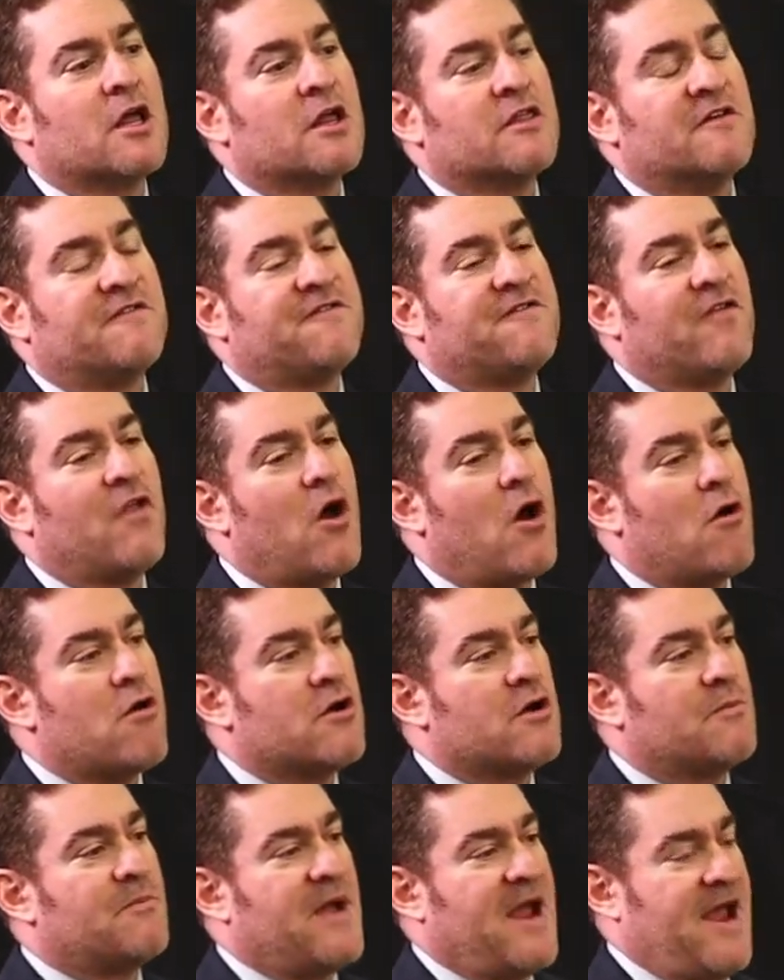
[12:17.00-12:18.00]
The
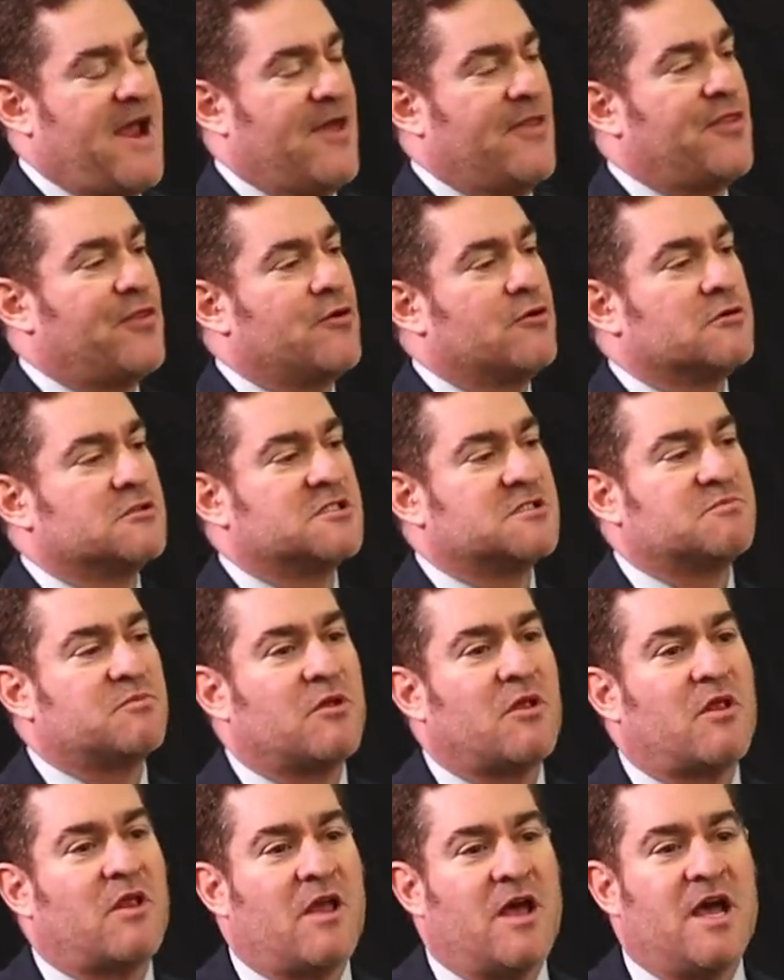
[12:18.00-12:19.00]
Florida Panthers
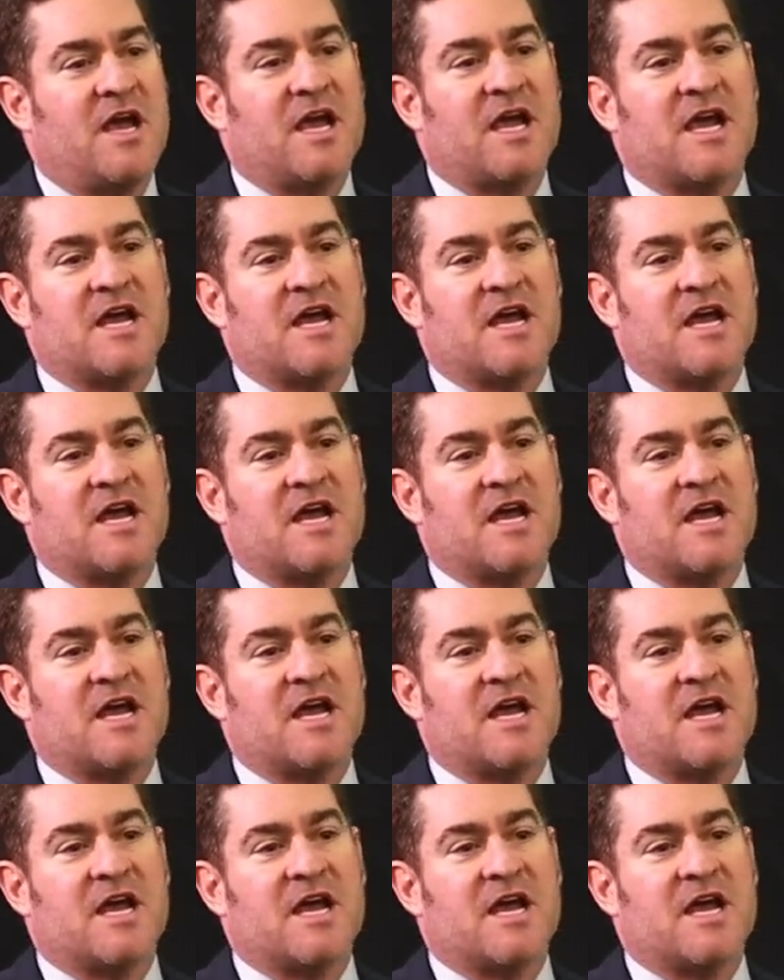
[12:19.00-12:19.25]
play